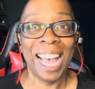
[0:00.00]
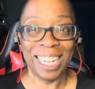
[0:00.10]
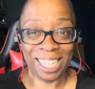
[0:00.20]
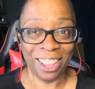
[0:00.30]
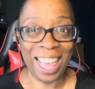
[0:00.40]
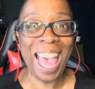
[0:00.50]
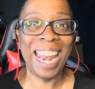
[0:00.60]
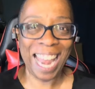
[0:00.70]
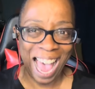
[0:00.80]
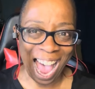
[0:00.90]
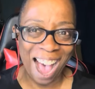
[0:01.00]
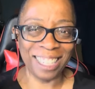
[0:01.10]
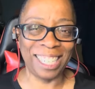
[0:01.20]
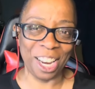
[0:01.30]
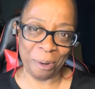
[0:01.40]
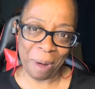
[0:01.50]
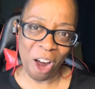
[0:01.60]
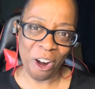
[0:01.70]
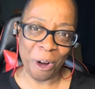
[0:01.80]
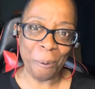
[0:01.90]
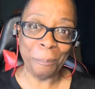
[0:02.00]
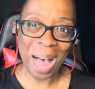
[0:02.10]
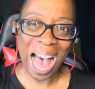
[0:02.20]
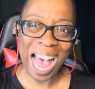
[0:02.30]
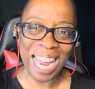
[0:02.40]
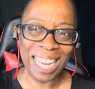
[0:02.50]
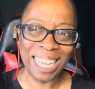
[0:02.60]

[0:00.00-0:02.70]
Until then, I'll see you tomorrow. Bye.